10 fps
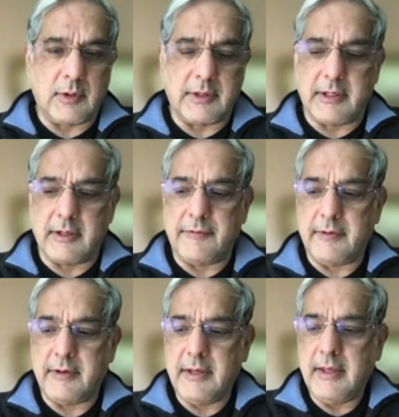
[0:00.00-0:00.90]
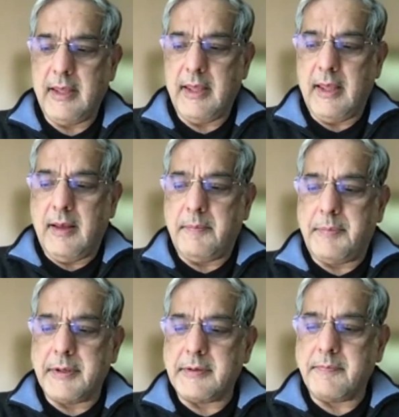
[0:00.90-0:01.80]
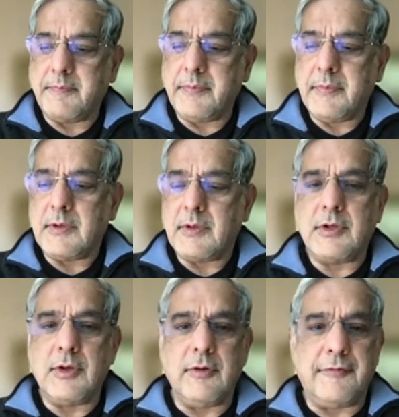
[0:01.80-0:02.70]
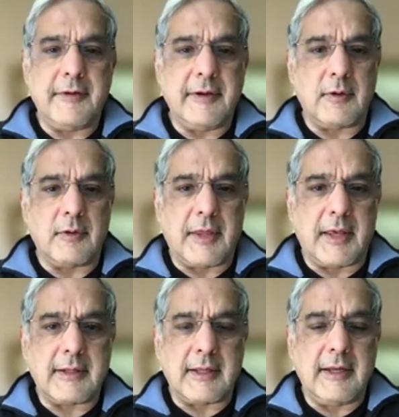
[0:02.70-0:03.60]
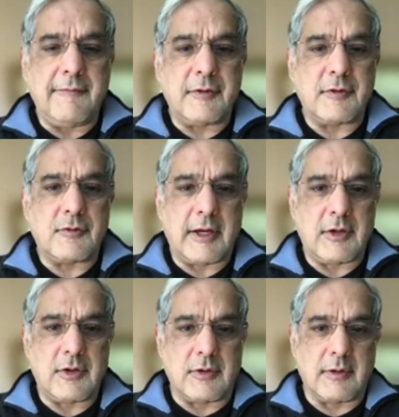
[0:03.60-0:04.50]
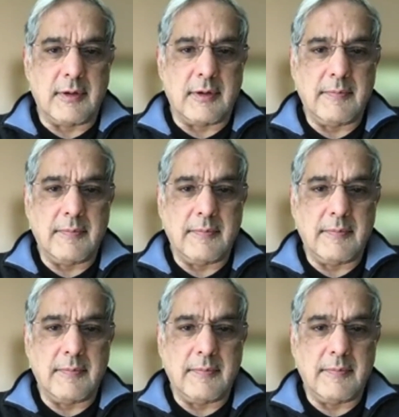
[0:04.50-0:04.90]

nerve. But do you feel that an infiltration